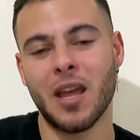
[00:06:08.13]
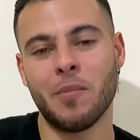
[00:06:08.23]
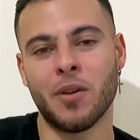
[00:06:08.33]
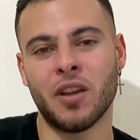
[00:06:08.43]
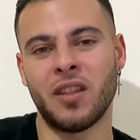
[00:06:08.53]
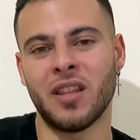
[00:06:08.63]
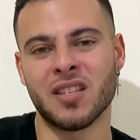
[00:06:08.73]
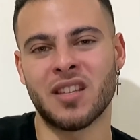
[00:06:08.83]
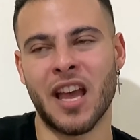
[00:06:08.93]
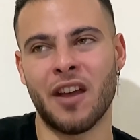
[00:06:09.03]
but he
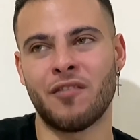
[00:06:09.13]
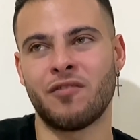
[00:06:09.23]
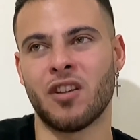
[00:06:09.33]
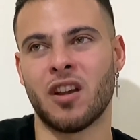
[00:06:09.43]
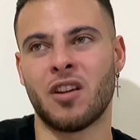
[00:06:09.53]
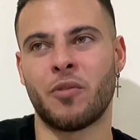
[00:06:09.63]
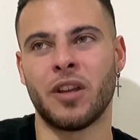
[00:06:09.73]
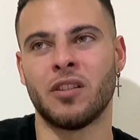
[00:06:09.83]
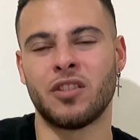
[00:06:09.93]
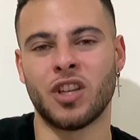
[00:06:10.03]
doesn't have a
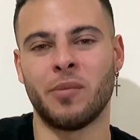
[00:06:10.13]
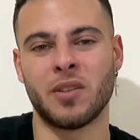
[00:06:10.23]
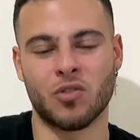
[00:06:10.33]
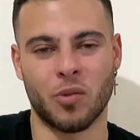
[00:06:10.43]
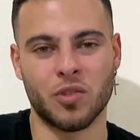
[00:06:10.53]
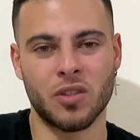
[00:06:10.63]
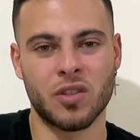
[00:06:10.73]
real job description,